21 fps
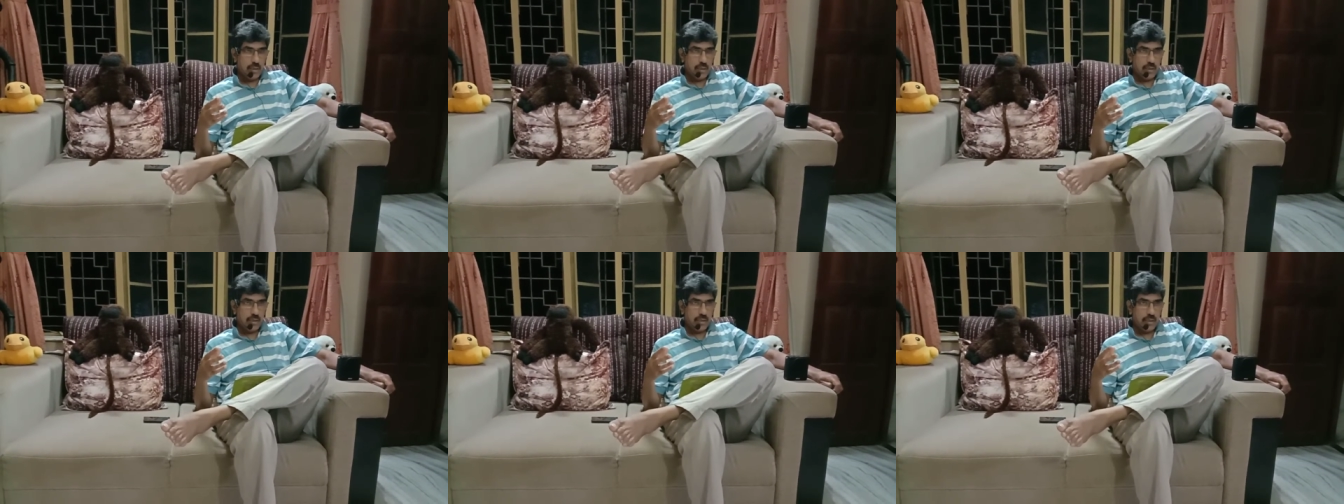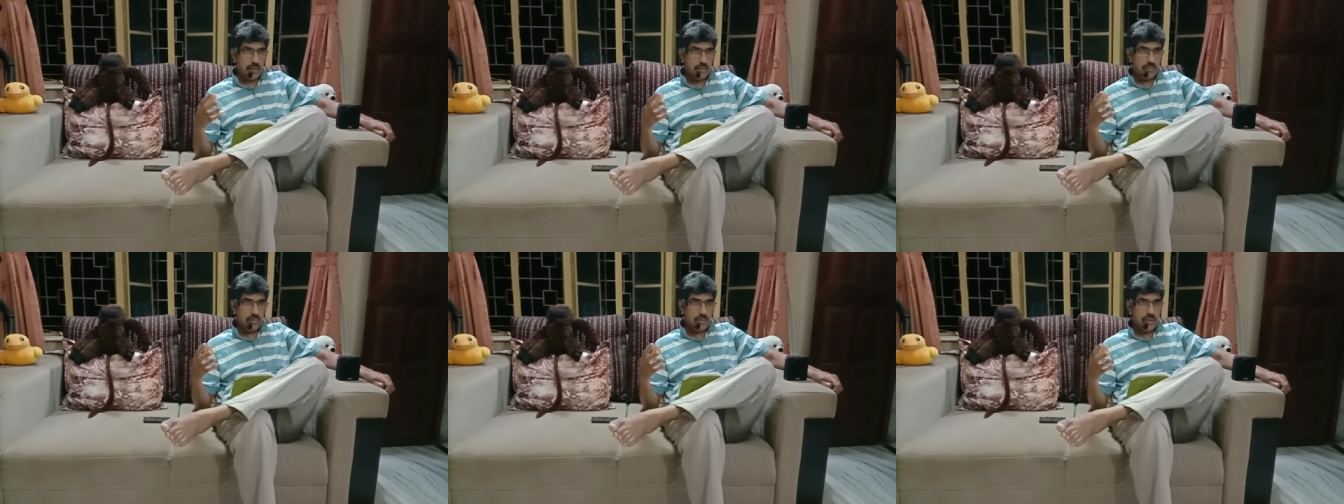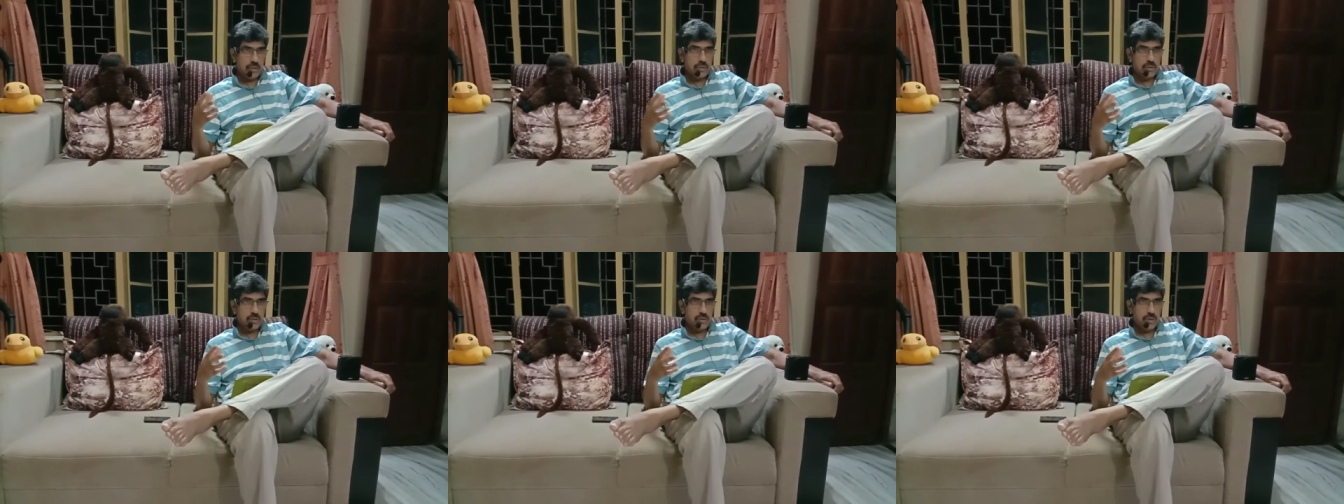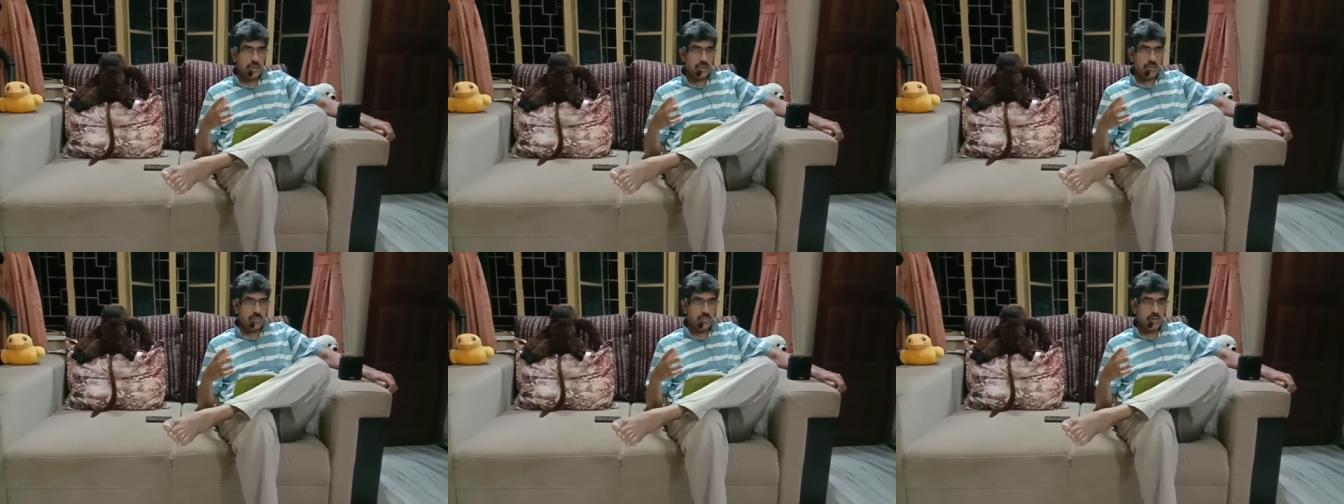Now this
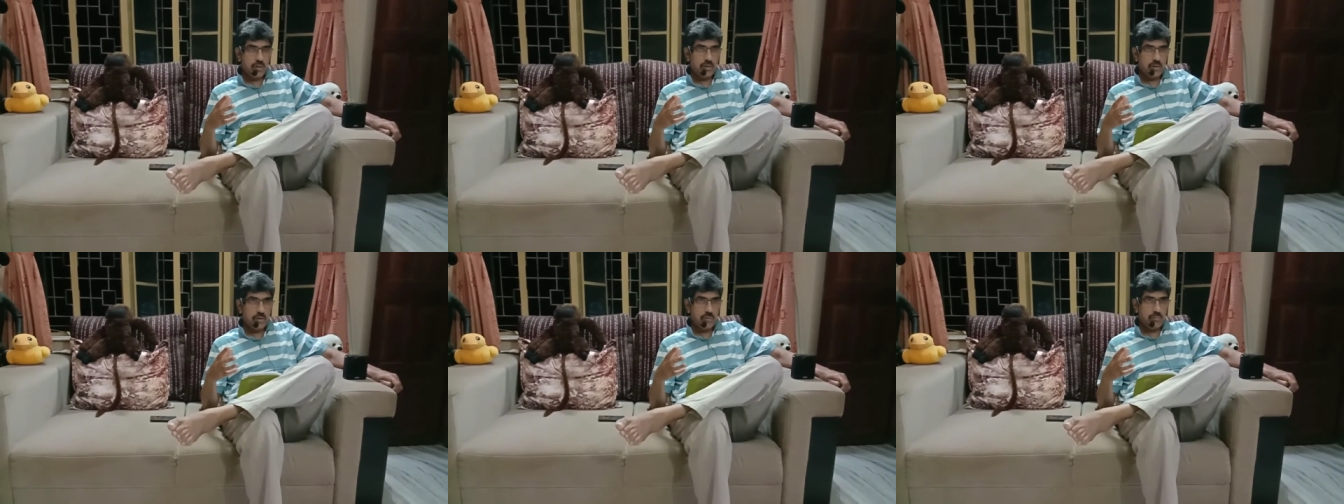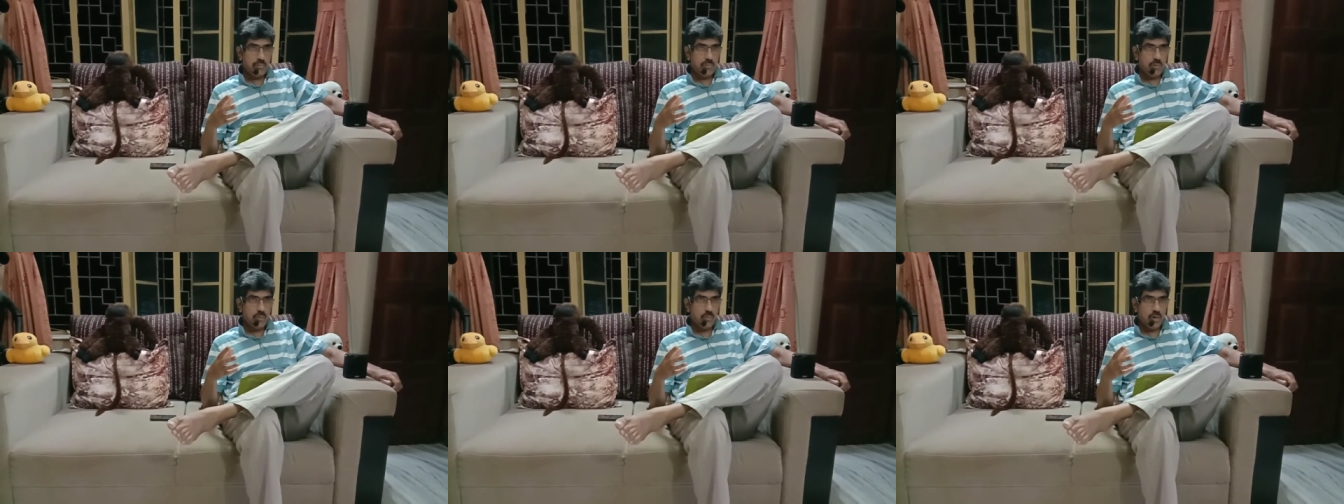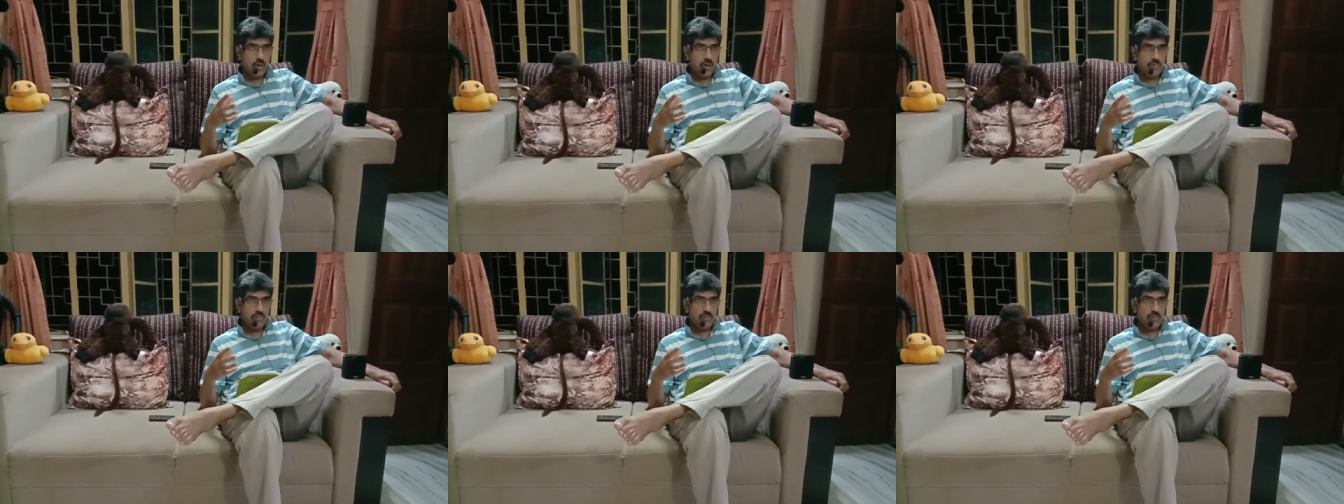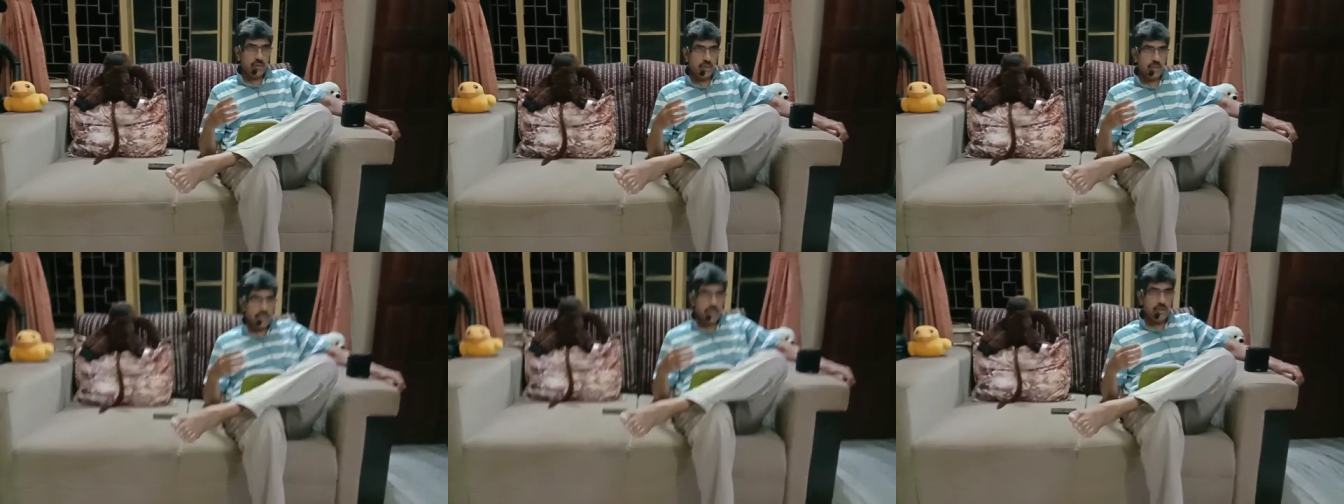statement of Lomov
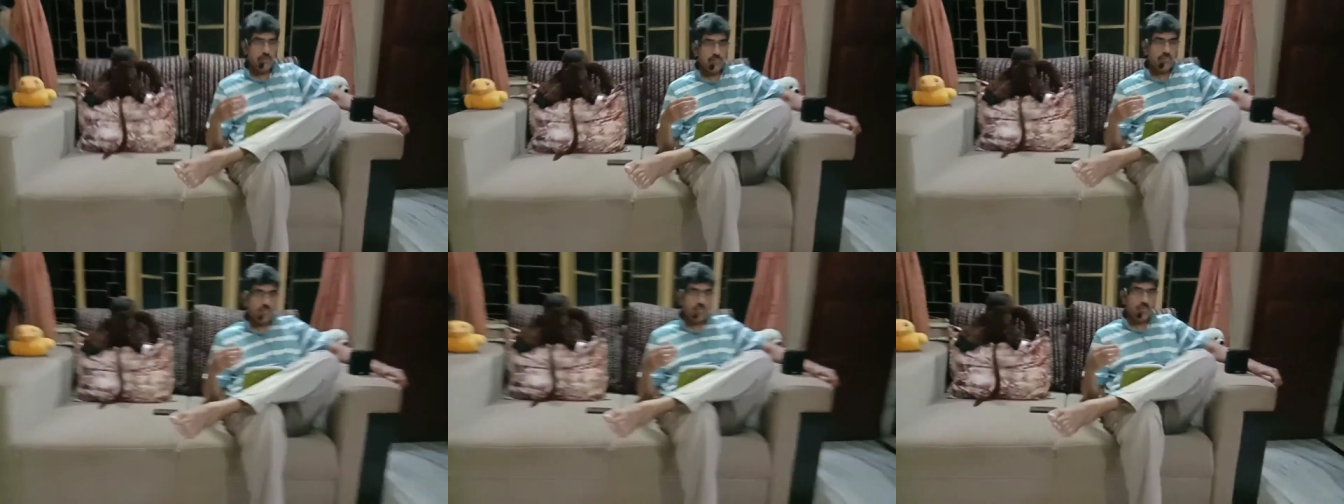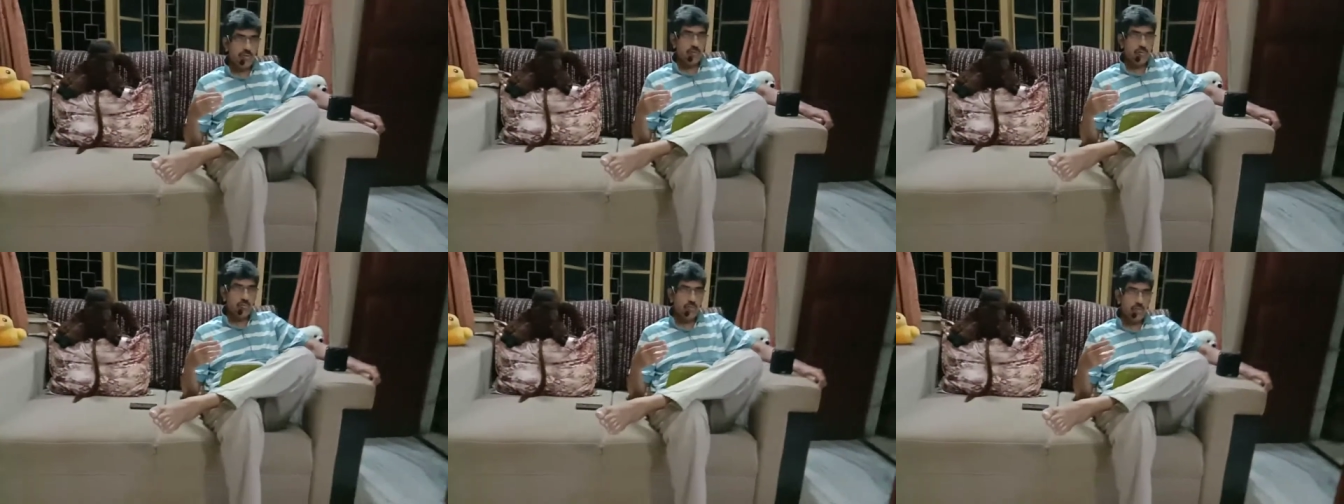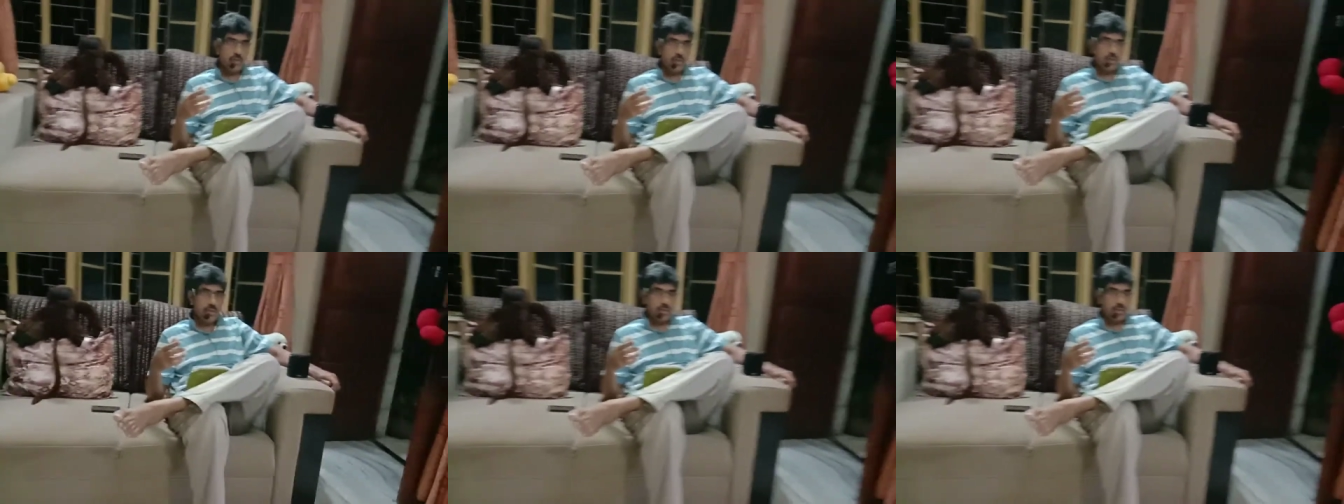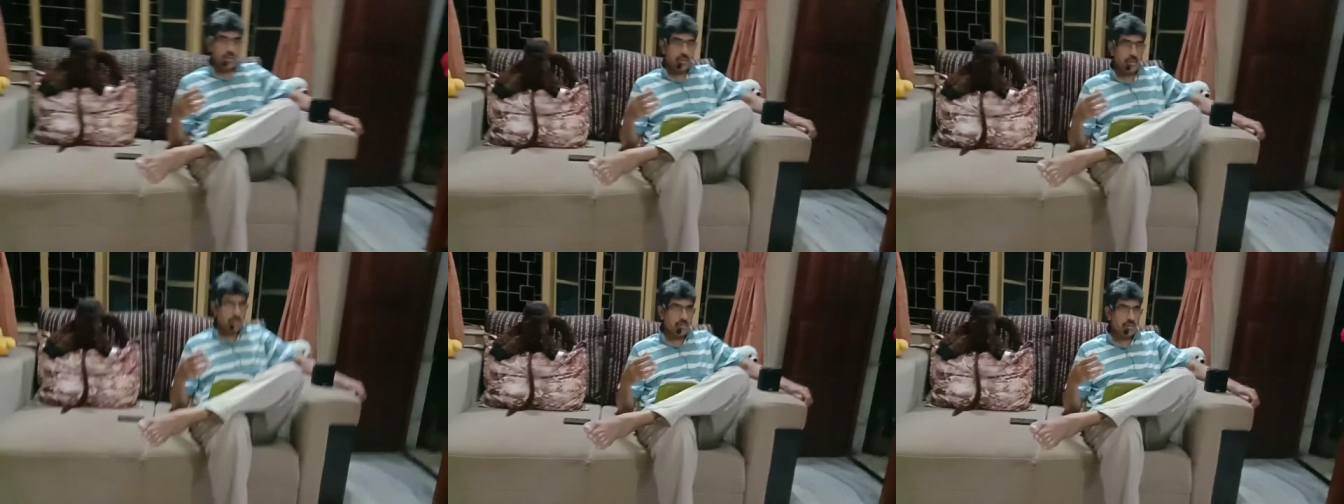
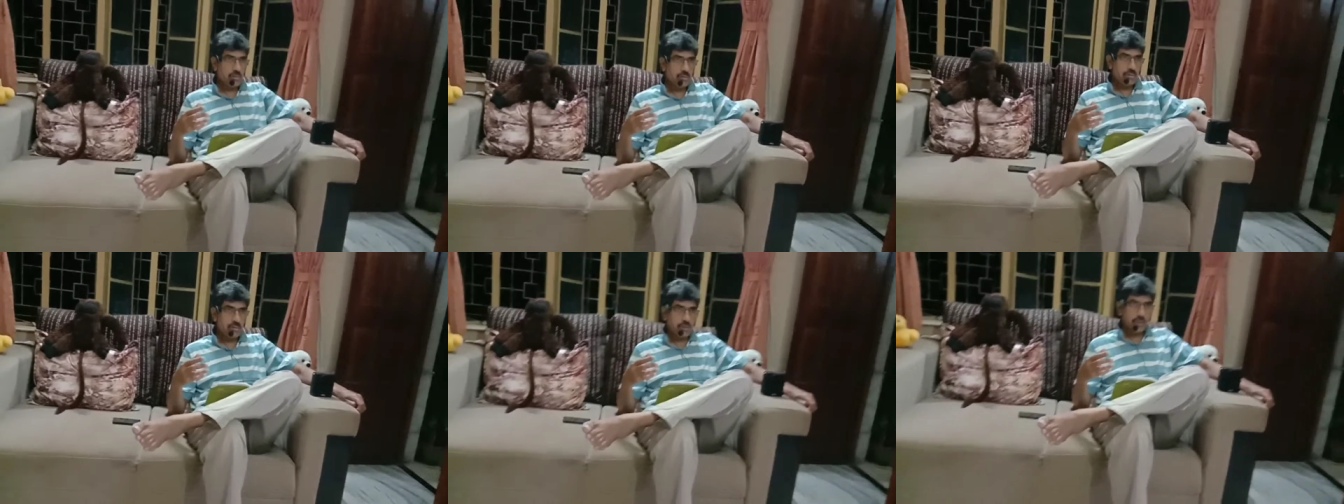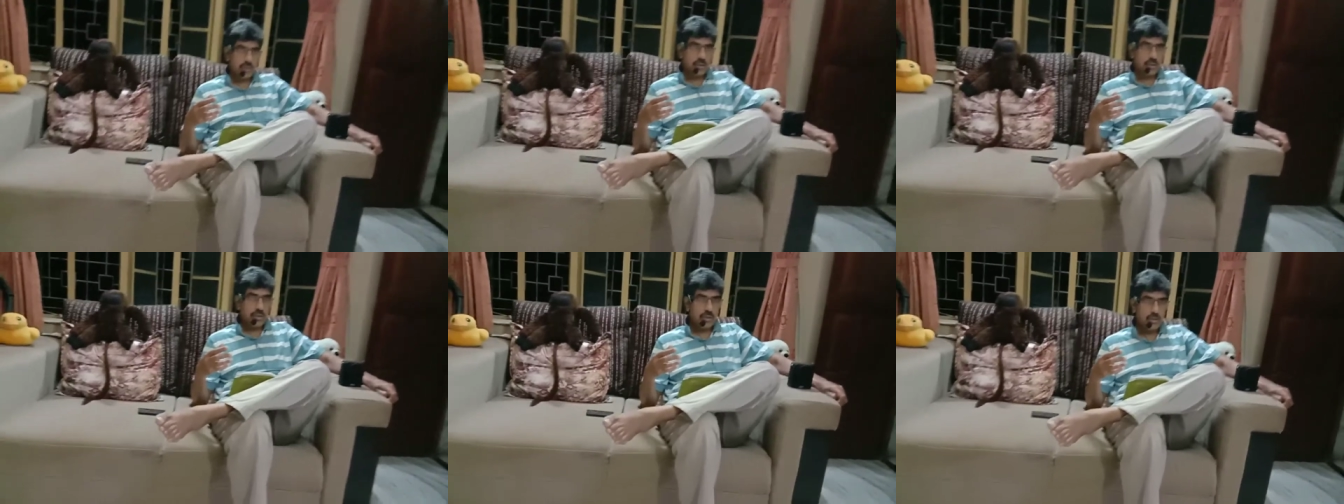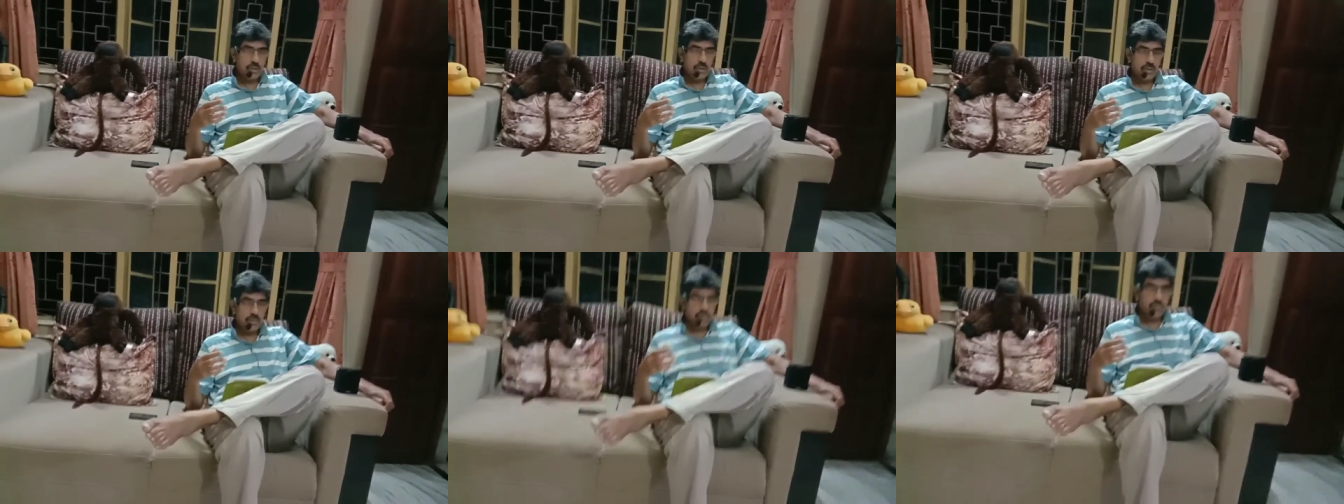infuriated Natalia.